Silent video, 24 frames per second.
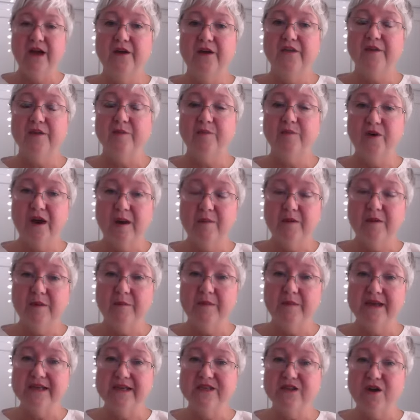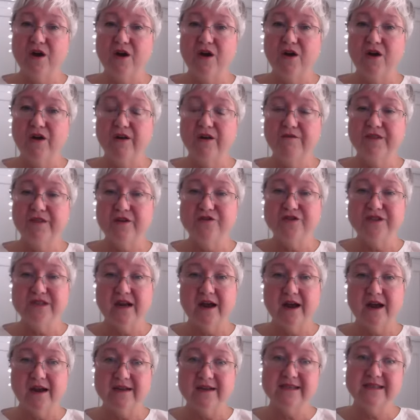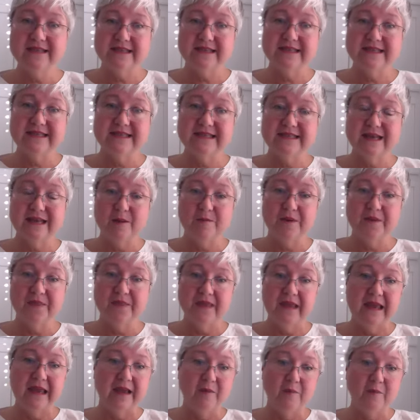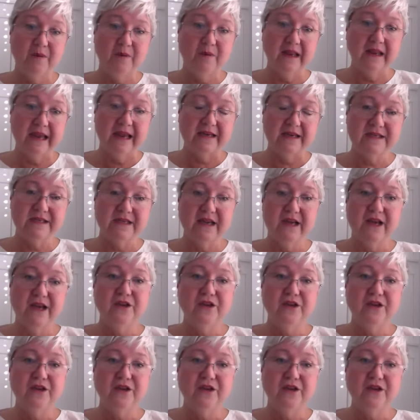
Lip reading: The problem is all of those toxins end up in the hemp plant.